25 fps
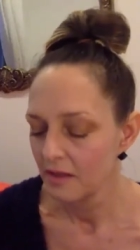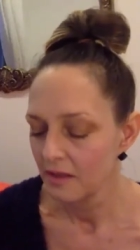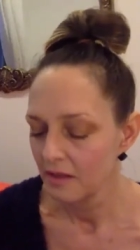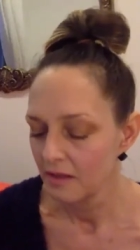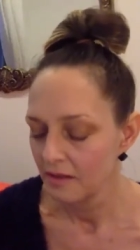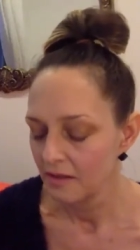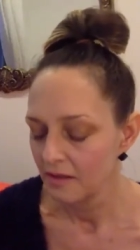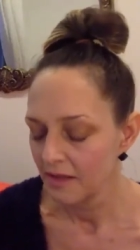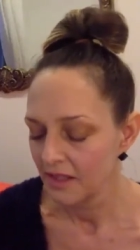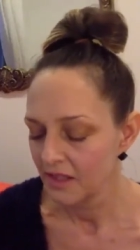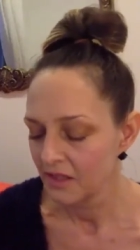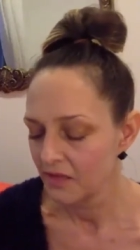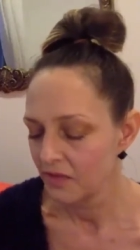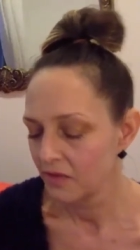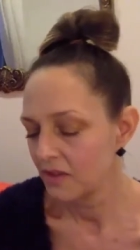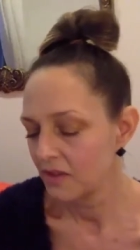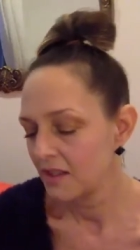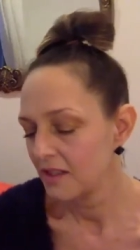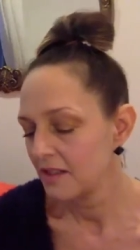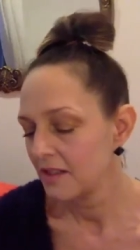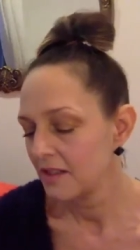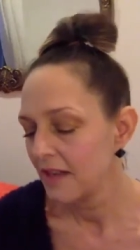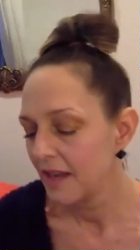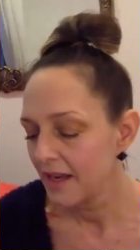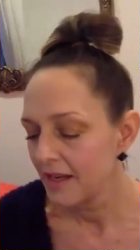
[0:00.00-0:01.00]
next
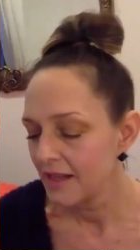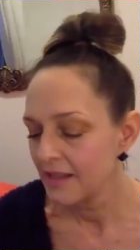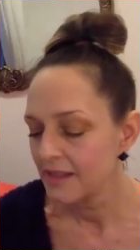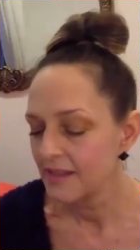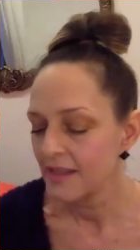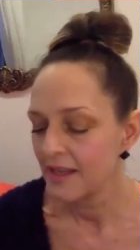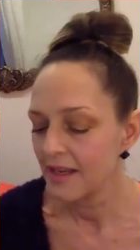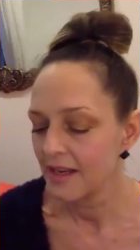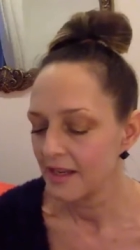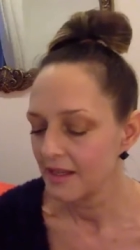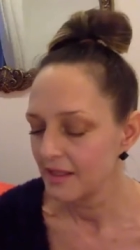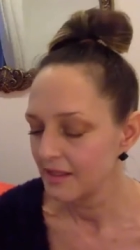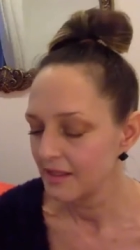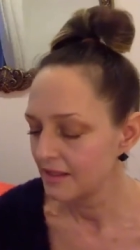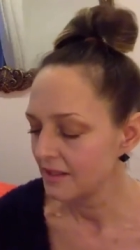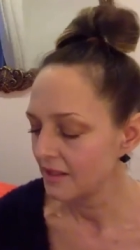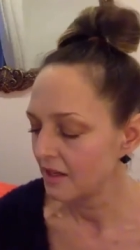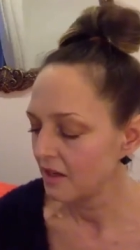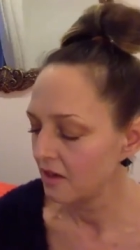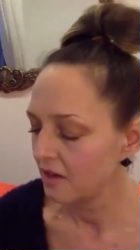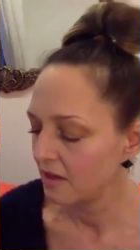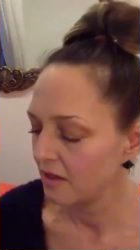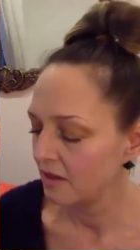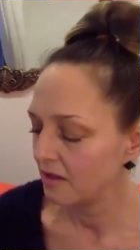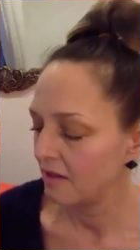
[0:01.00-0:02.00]
14 days, as
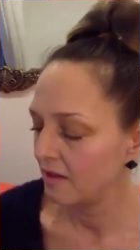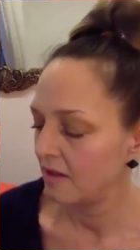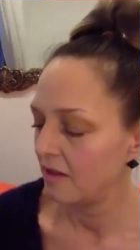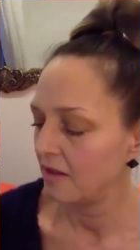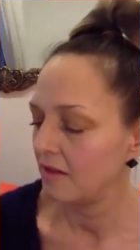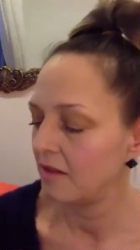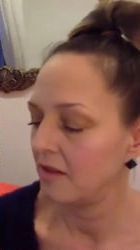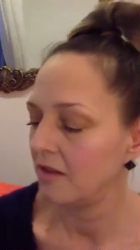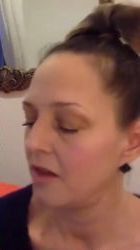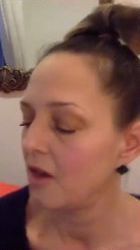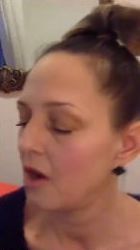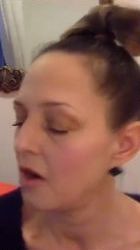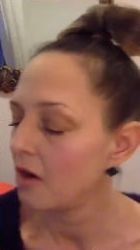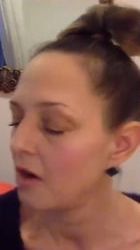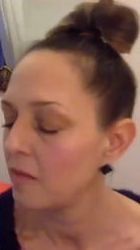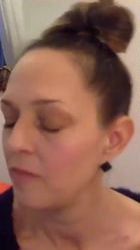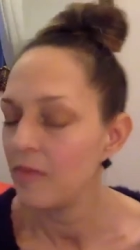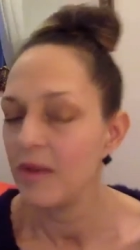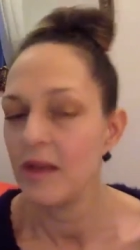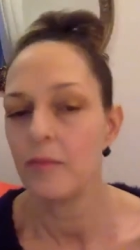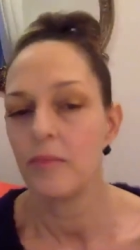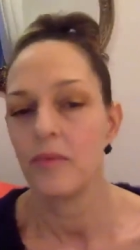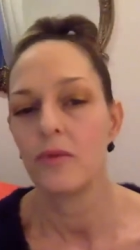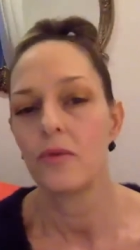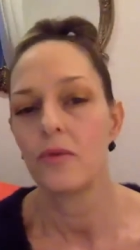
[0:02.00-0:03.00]
the younger
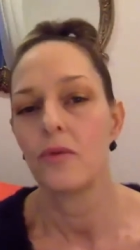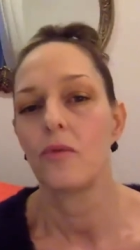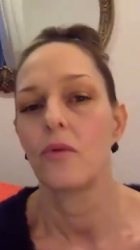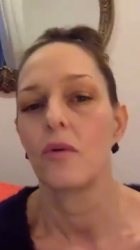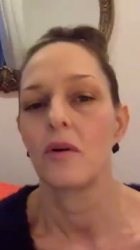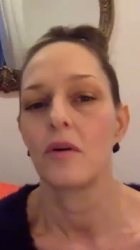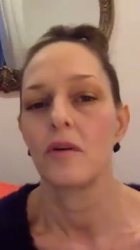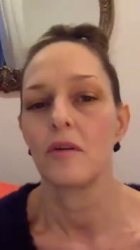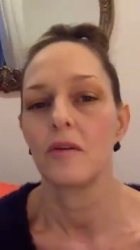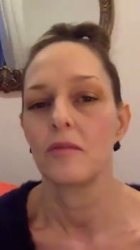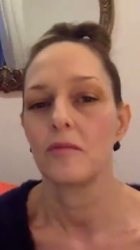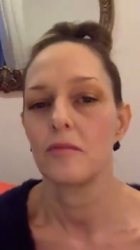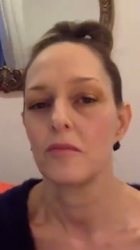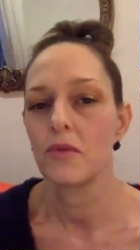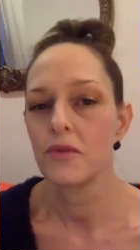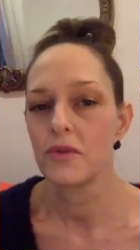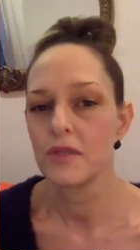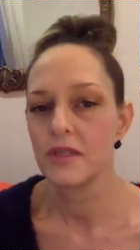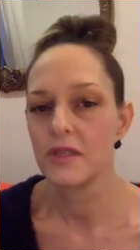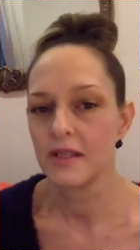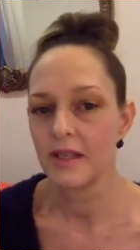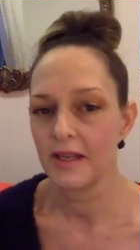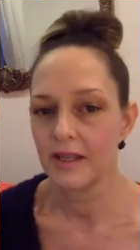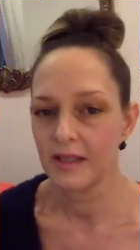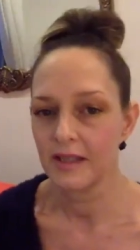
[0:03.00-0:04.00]
people who are
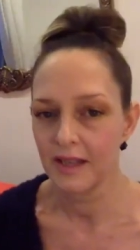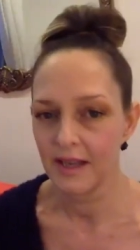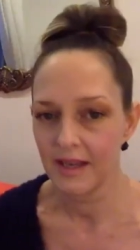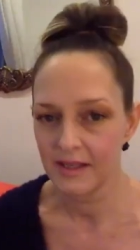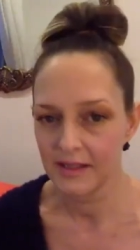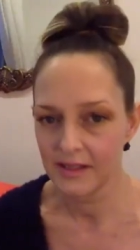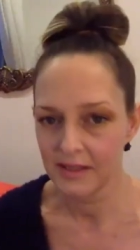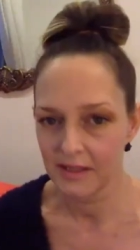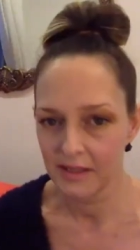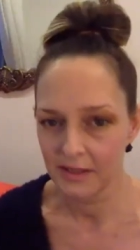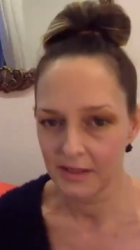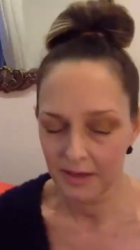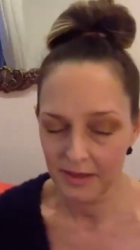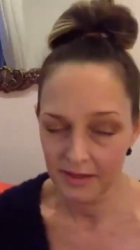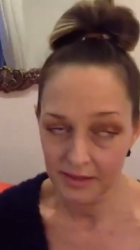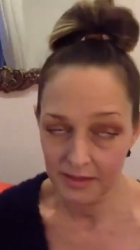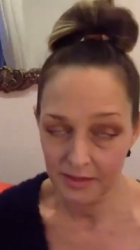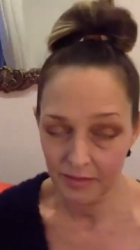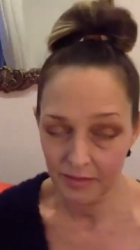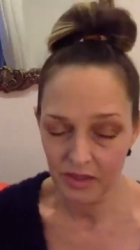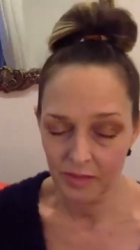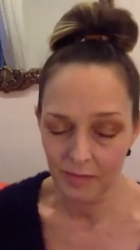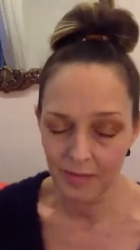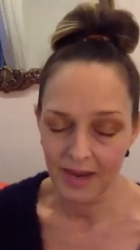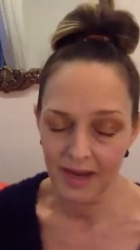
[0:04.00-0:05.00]
most likely
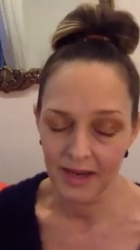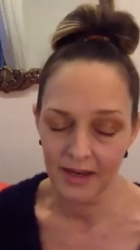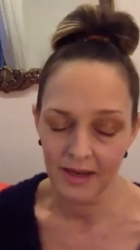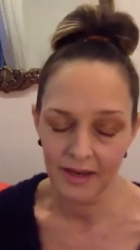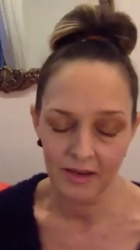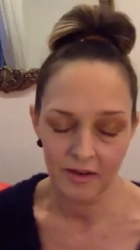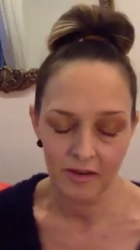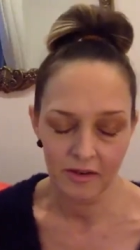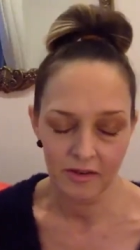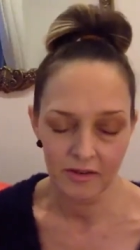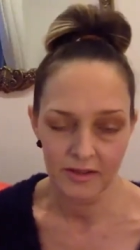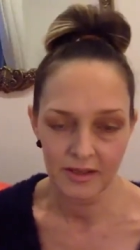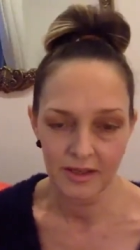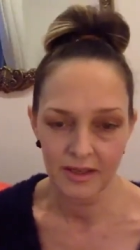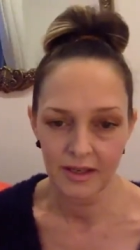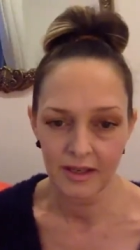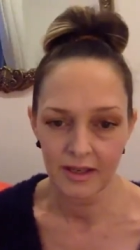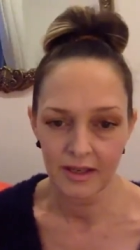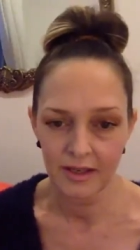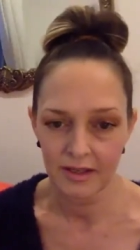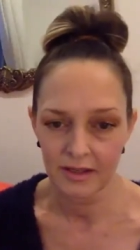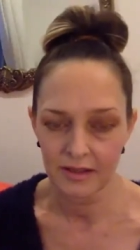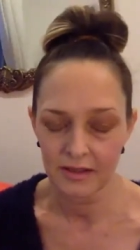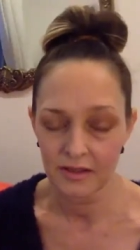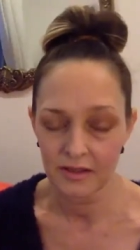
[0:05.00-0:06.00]
asymptomatic are
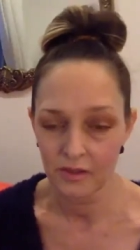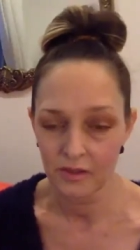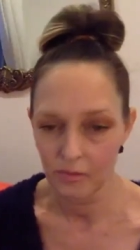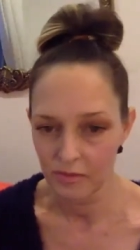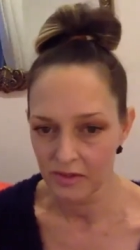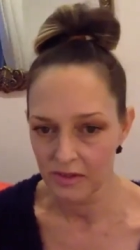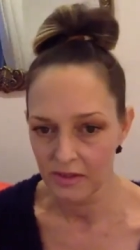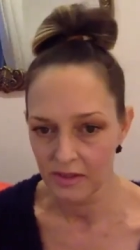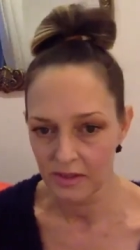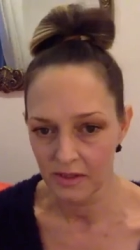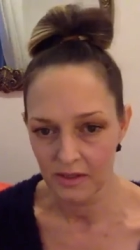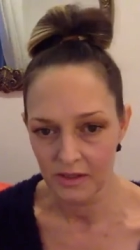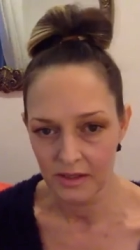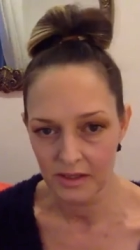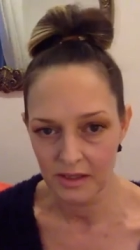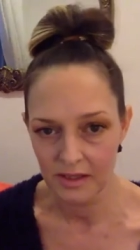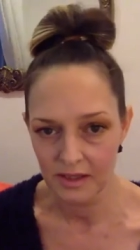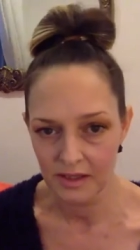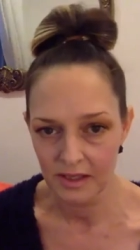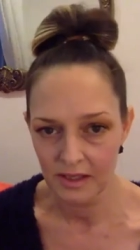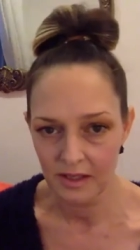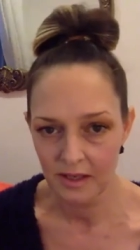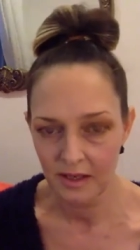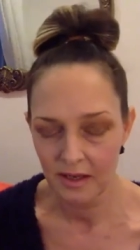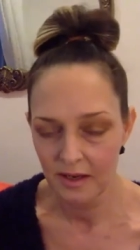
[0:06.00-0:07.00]
taking it super
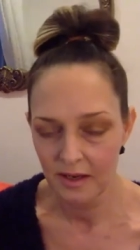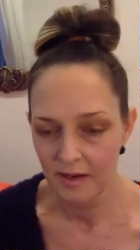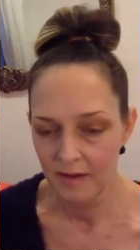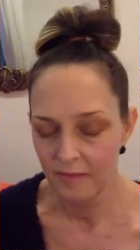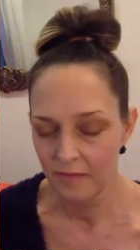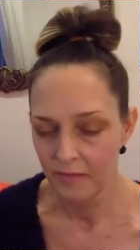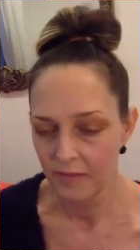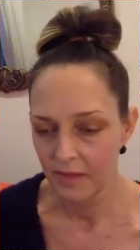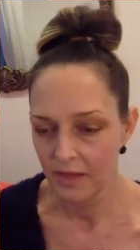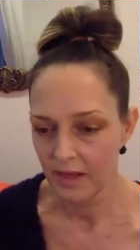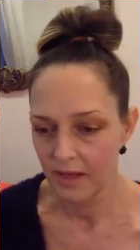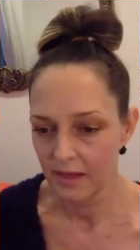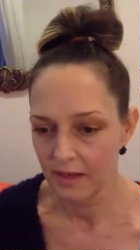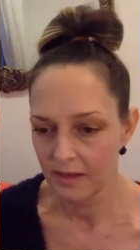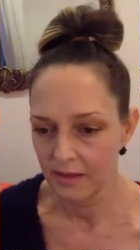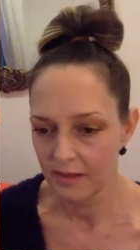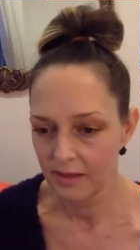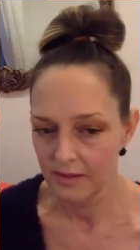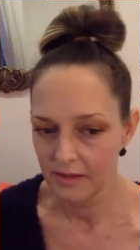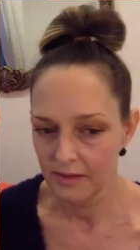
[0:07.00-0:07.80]
seriously. And